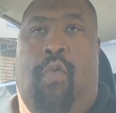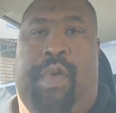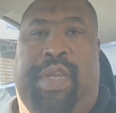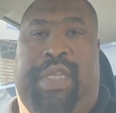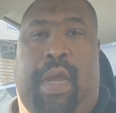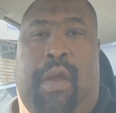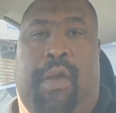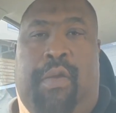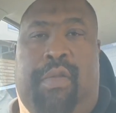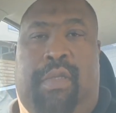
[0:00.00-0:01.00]

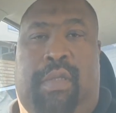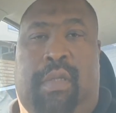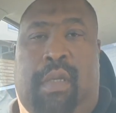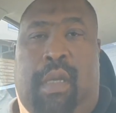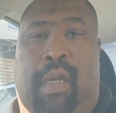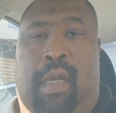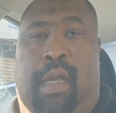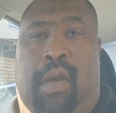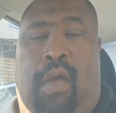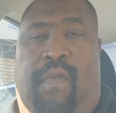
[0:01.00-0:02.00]
returns
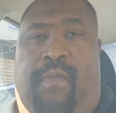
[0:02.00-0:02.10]
you know,